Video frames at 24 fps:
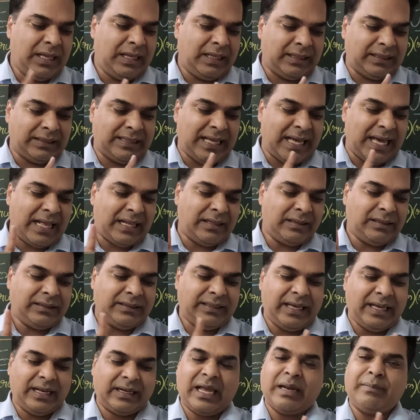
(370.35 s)
then
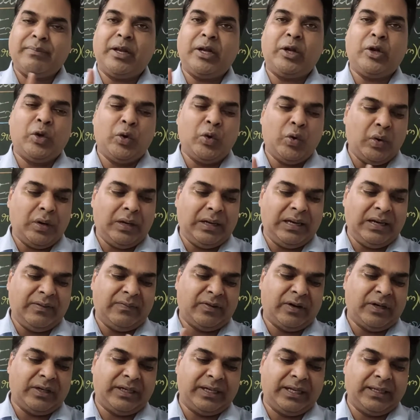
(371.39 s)
there can be no
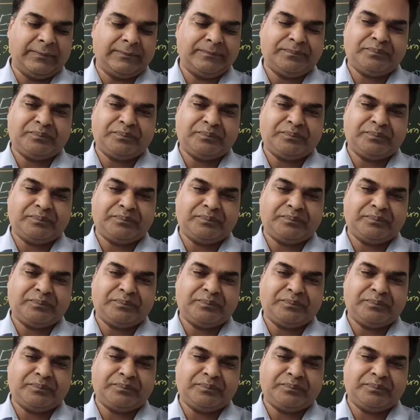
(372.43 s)
liberty.